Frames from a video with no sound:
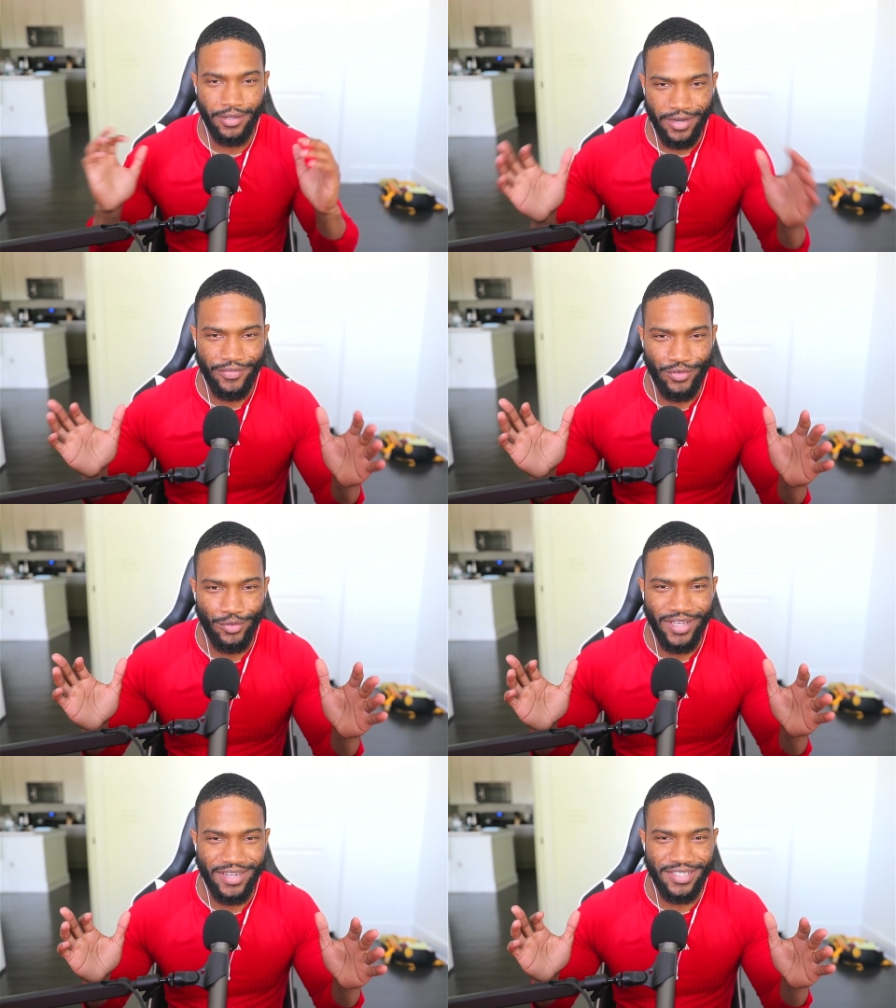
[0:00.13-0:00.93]
Good
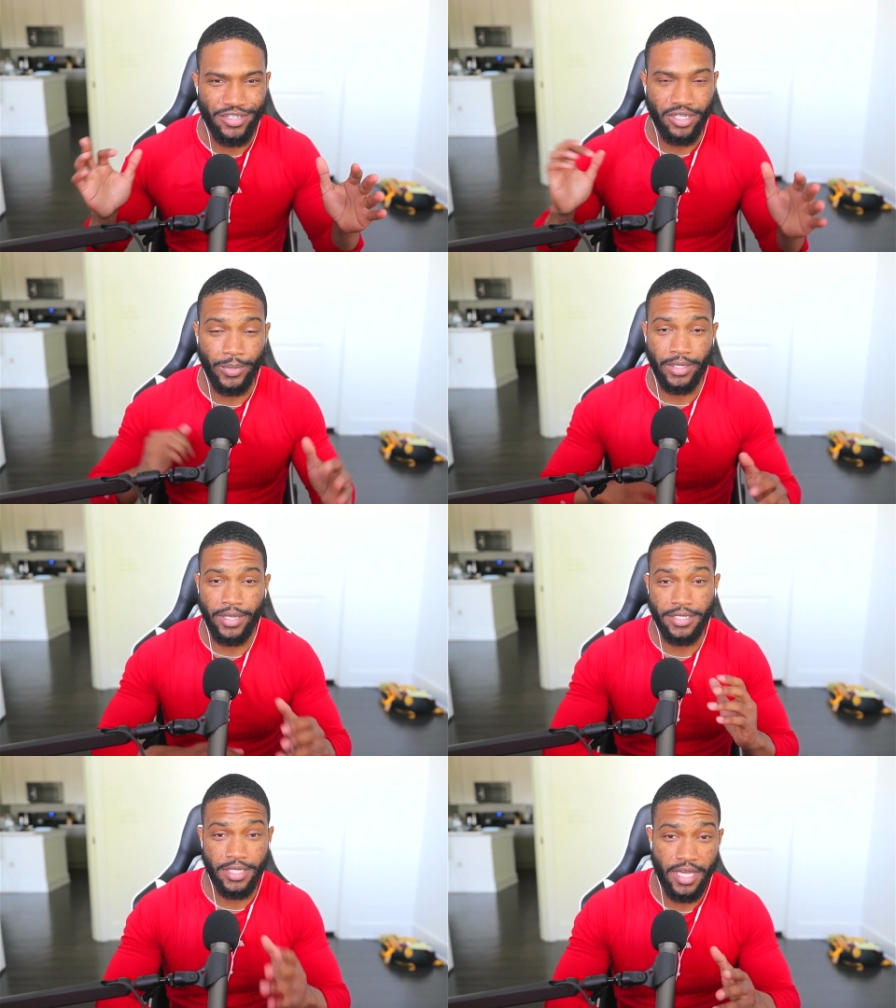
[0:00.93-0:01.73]
afternoon, ladies and gentlemen.
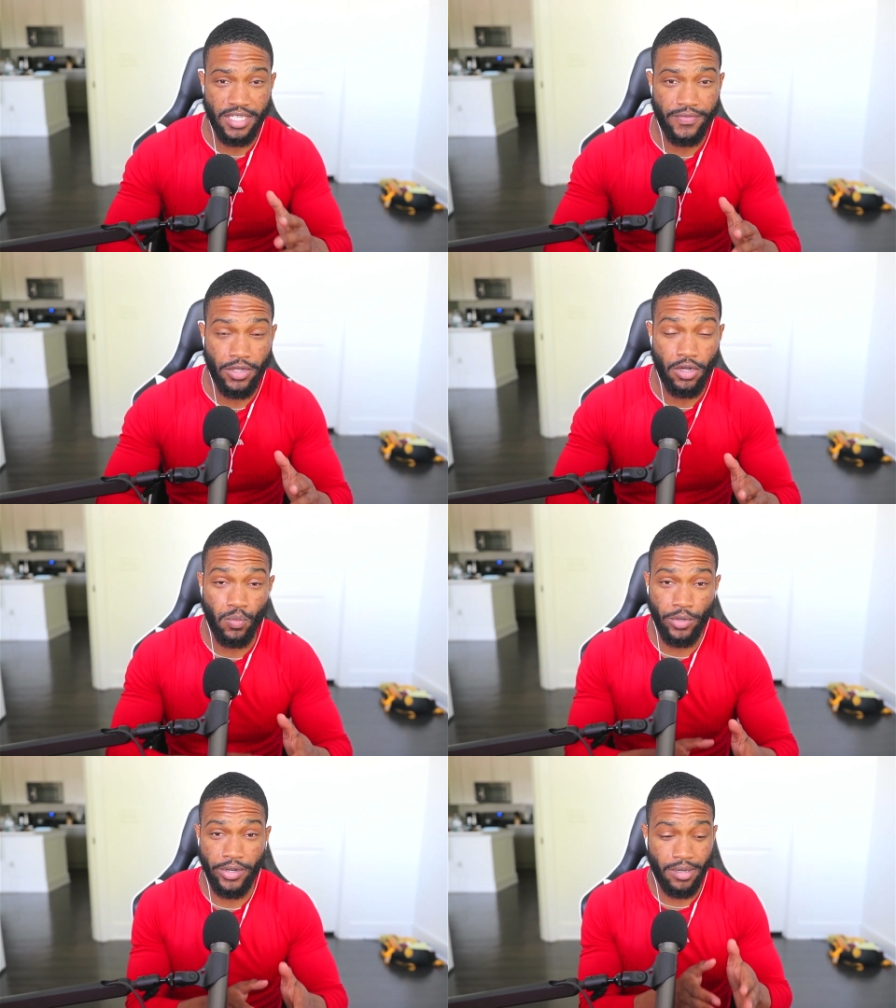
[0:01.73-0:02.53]
In today's video,
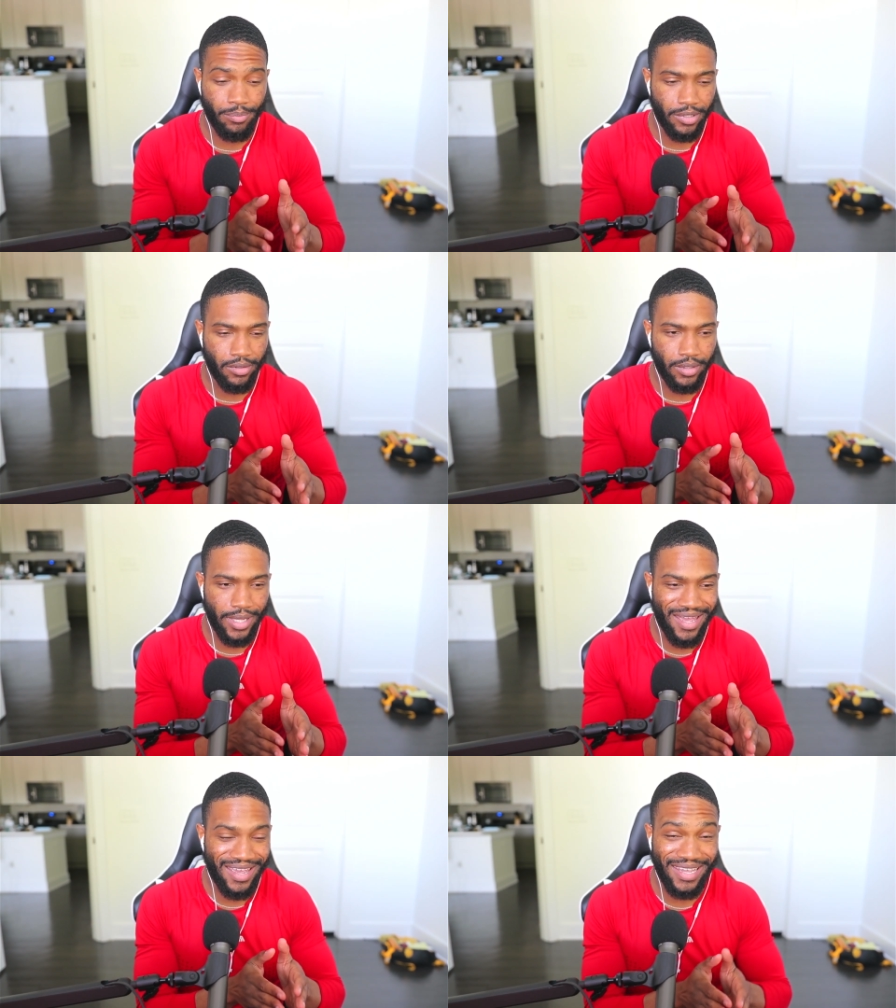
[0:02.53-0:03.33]
we're going to build
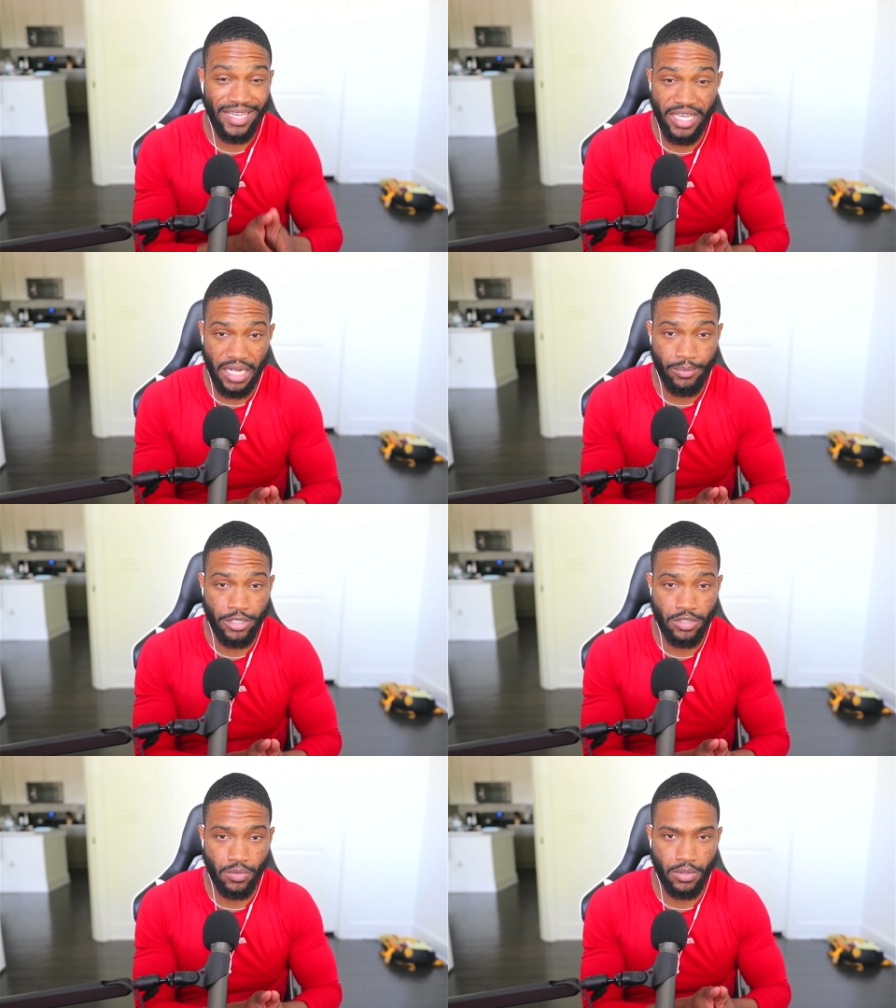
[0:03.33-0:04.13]
a
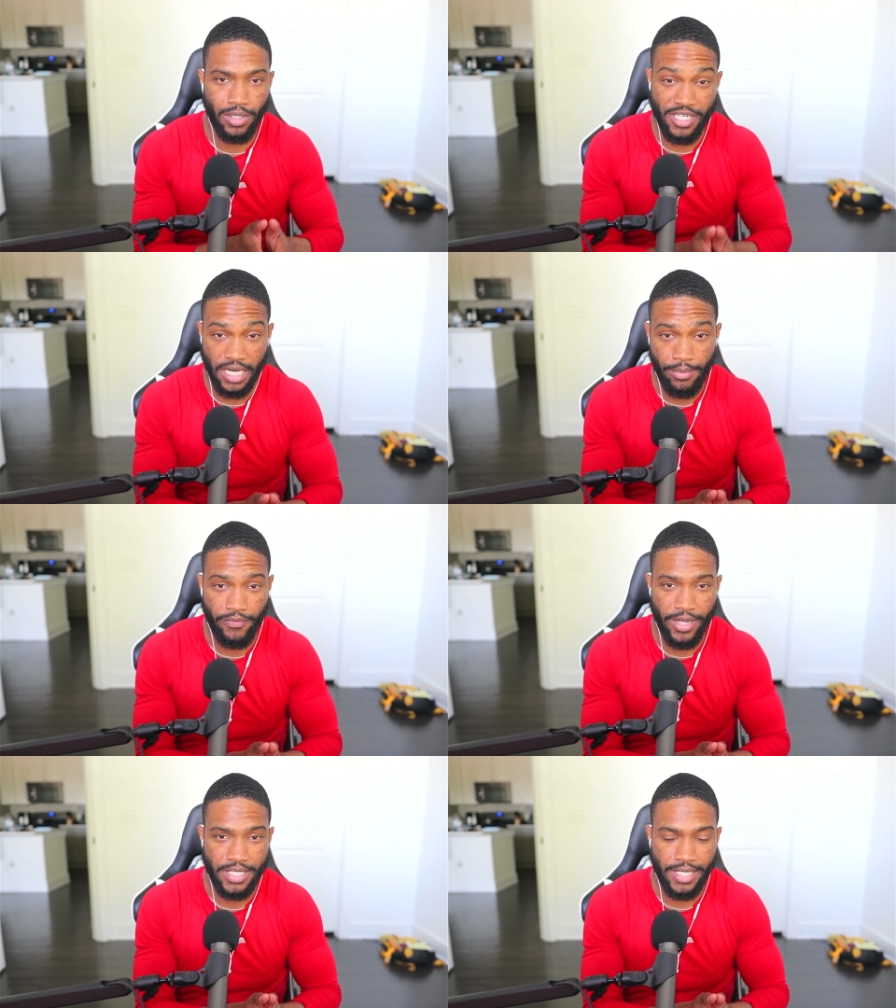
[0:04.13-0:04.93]
e-commerce store, a
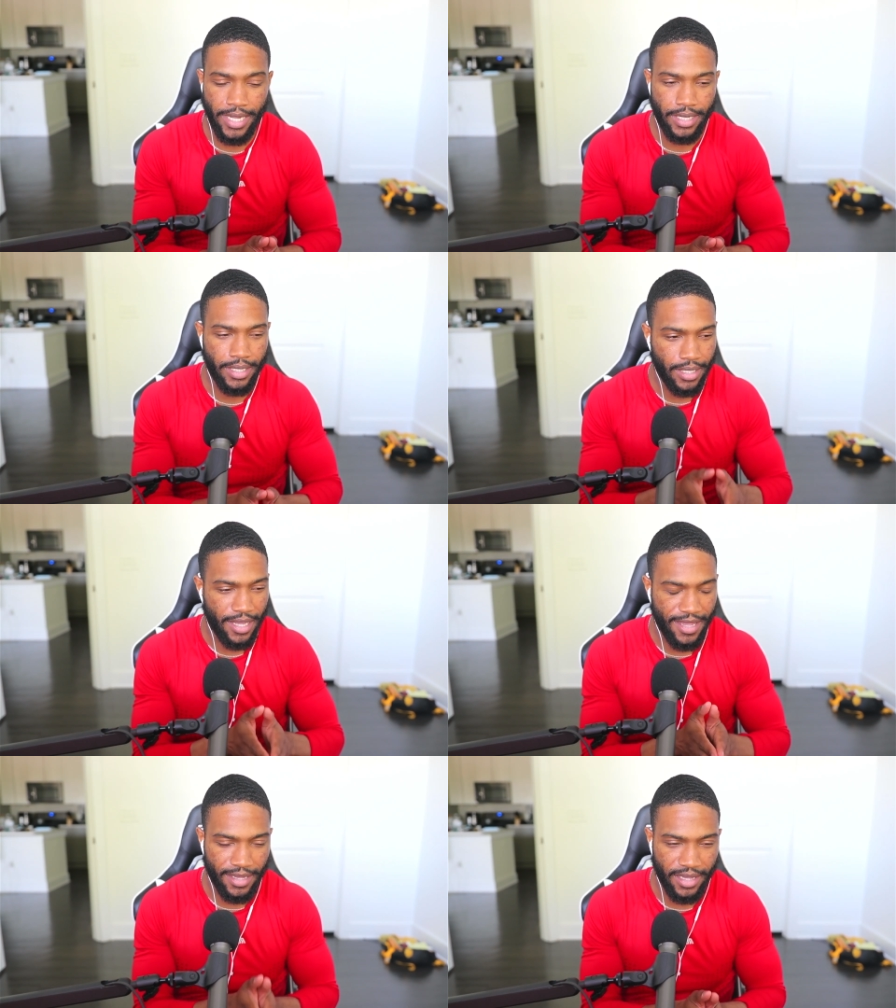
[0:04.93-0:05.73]
Shopify site
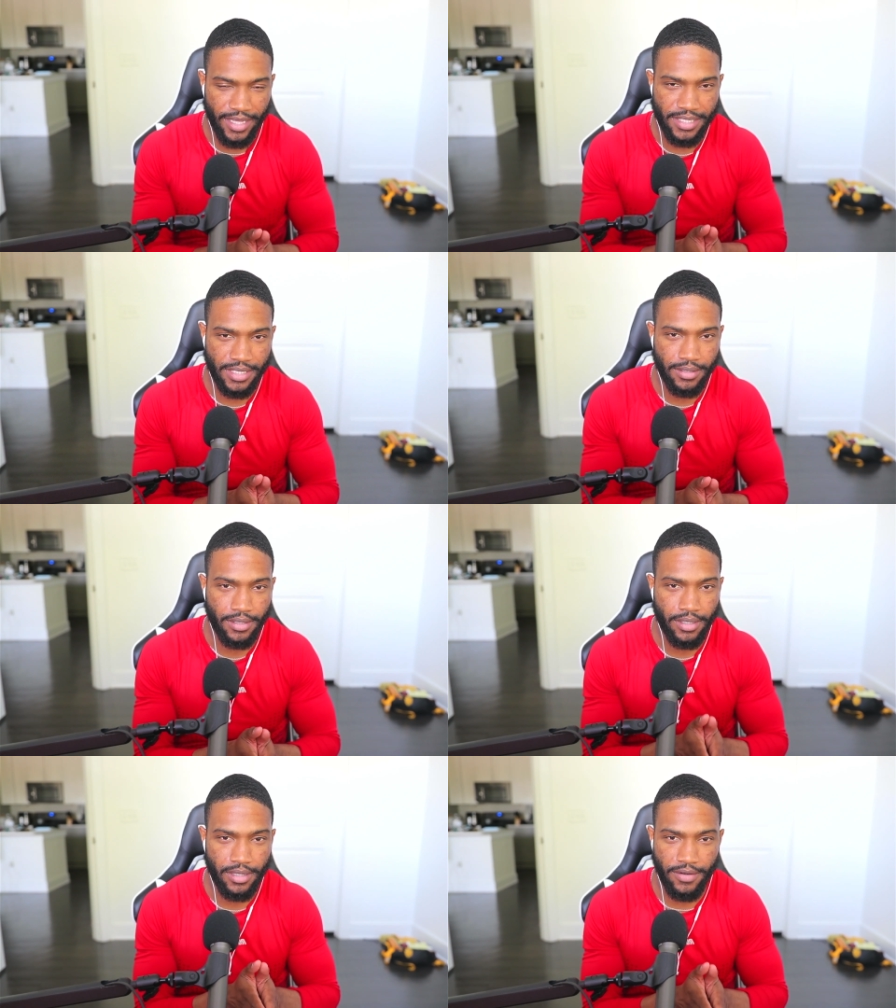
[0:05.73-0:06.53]
in less
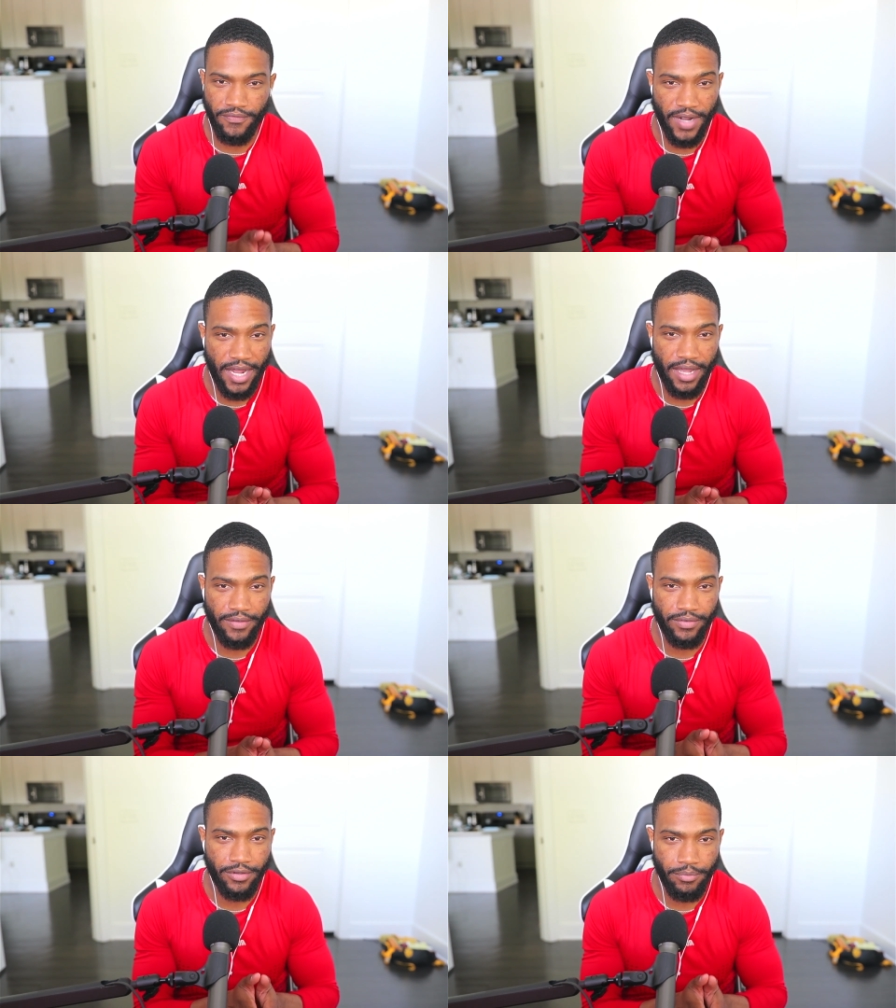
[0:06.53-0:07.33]
than
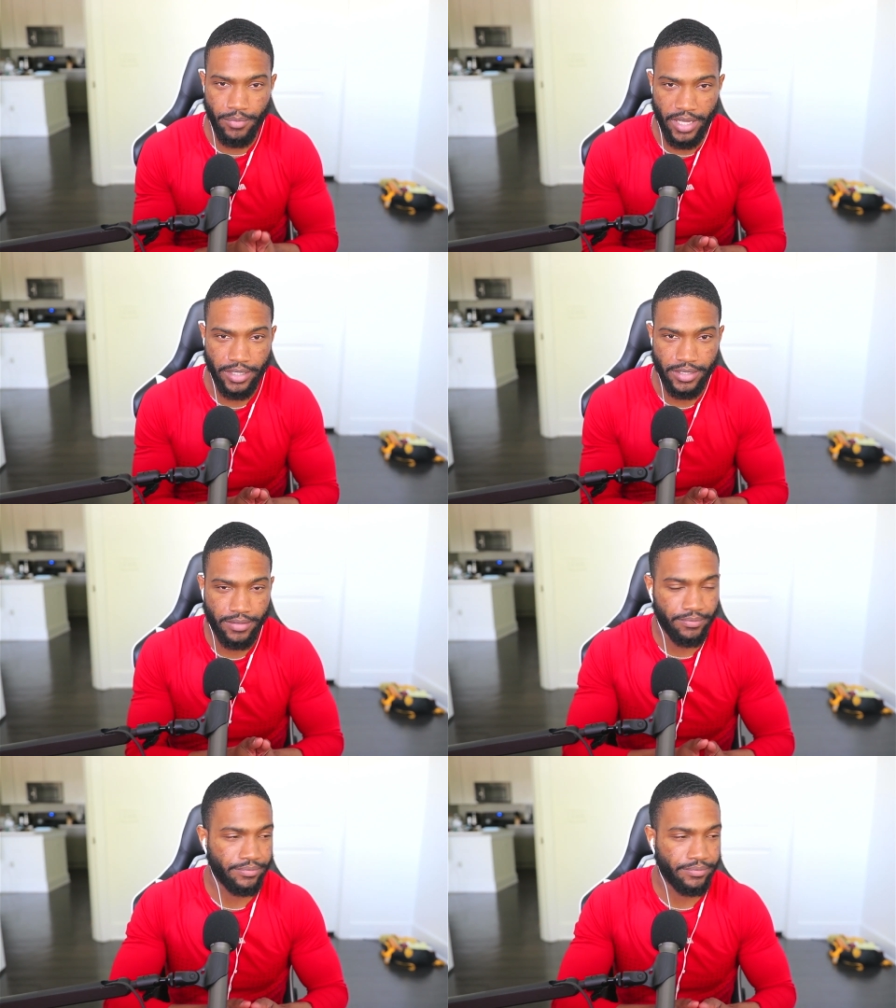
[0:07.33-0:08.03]
5 minutes.